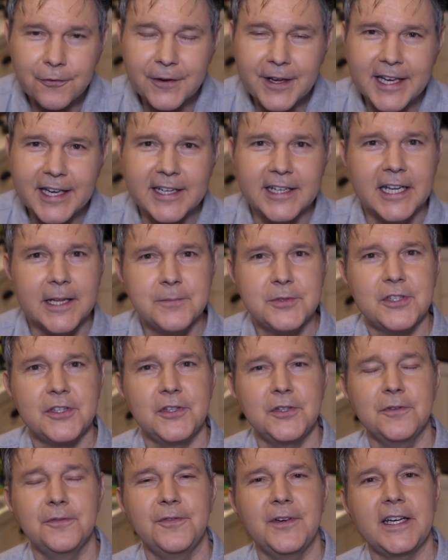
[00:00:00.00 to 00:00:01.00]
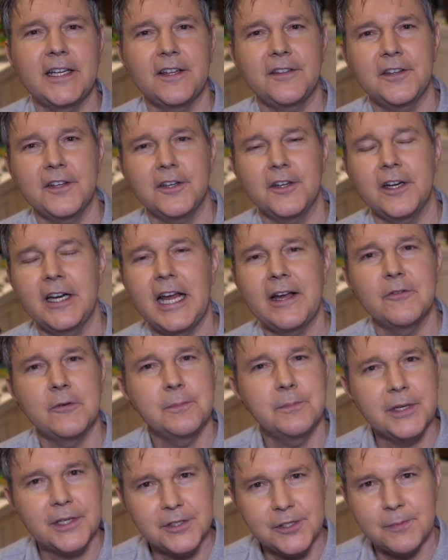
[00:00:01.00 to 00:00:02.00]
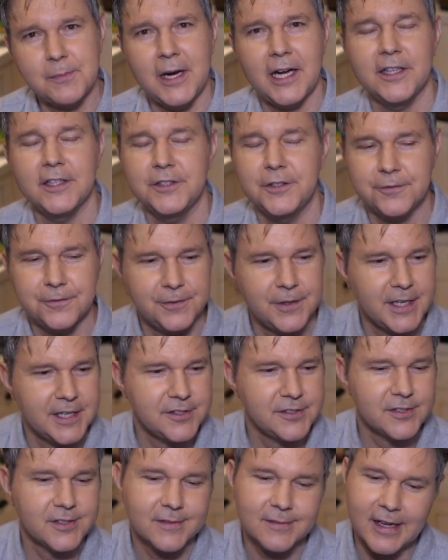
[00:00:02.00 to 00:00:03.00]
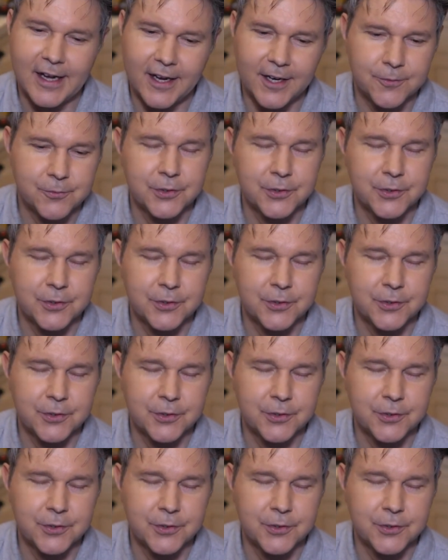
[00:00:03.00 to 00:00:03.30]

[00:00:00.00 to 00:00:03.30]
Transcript: fan, an MCU fan, I think you're going to have a big smile on your face. I